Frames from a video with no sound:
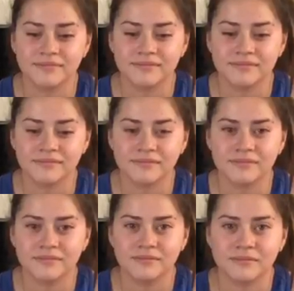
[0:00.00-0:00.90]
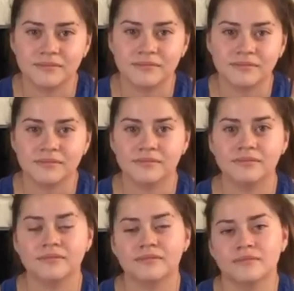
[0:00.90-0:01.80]

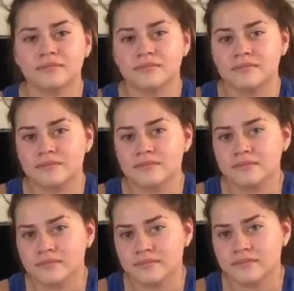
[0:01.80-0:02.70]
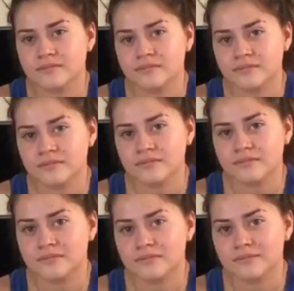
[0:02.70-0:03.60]

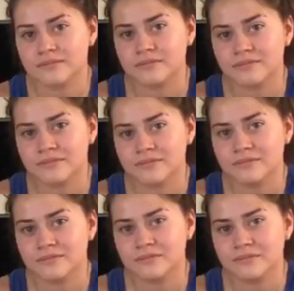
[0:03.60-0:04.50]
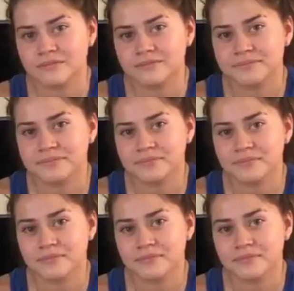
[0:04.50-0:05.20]
The person shown says nothing.